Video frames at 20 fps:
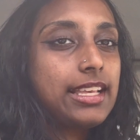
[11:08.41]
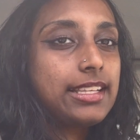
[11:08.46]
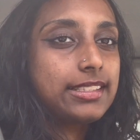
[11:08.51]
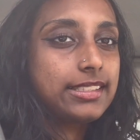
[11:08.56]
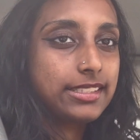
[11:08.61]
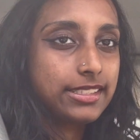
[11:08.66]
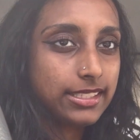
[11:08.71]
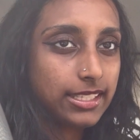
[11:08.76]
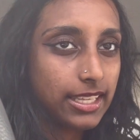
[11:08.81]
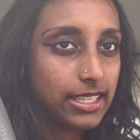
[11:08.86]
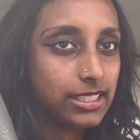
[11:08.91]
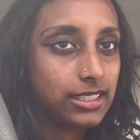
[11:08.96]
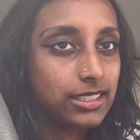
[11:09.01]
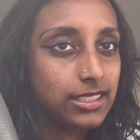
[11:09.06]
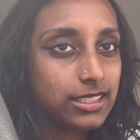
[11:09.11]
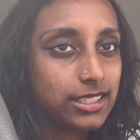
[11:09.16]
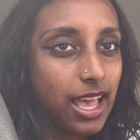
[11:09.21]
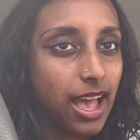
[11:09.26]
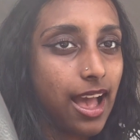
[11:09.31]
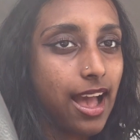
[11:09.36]

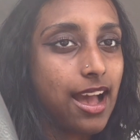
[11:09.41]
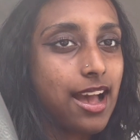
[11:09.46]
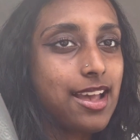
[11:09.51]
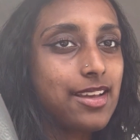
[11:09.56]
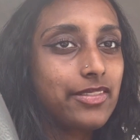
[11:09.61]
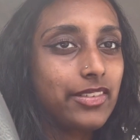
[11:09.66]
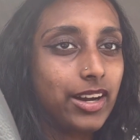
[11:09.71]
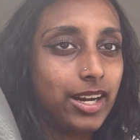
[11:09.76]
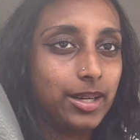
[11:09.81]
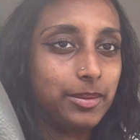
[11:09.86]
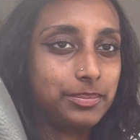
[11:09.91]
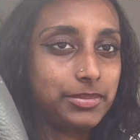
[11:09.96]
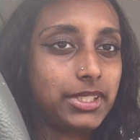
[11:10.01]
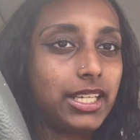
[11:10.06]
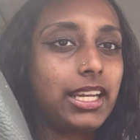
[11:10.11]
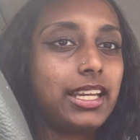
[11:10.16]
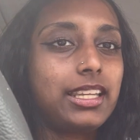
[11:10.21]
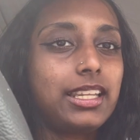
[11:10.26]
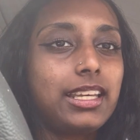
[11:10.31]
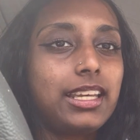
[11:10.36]
since I've
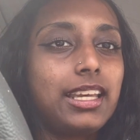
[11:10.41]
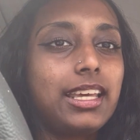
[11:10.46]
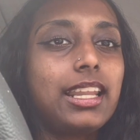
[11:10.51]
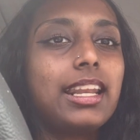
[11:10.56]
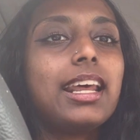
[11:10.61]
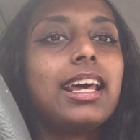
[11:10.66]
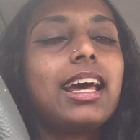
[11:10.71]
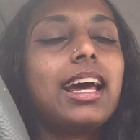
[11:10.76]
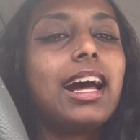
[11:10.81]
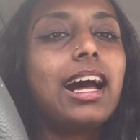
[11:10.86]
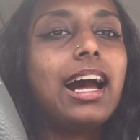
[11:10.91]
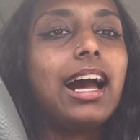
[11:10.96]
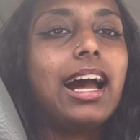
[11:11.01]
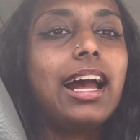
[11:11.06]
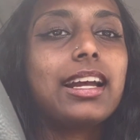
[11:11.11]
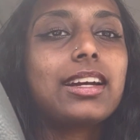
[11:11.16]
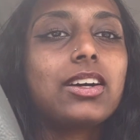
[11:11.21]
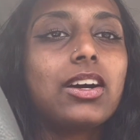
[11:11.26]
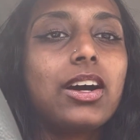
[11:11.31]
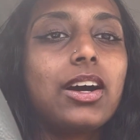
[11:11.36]
updated.
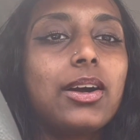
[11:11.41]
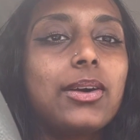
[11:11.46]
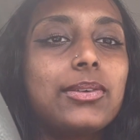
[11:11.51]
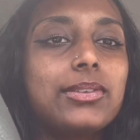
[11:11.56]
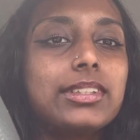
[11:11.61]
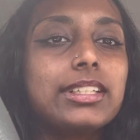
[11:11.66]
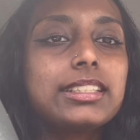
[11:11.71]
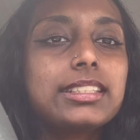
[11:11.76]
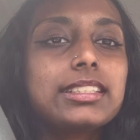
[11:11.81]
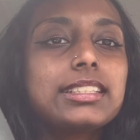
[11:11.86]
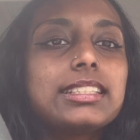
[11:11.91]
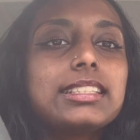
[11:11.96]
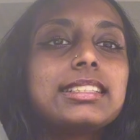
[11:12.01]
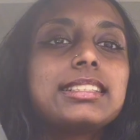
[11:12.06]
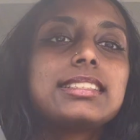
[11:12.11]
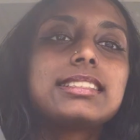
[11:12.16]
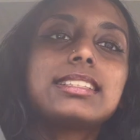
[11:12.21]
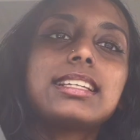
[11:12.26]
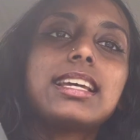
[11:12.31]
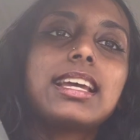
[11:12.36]
I got really
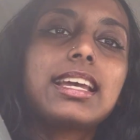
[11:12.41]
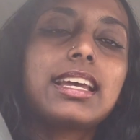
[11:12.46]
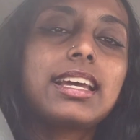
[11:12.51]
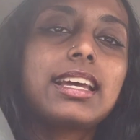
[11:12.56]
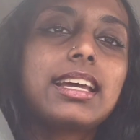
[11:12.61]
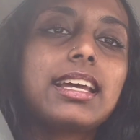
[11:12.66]
sick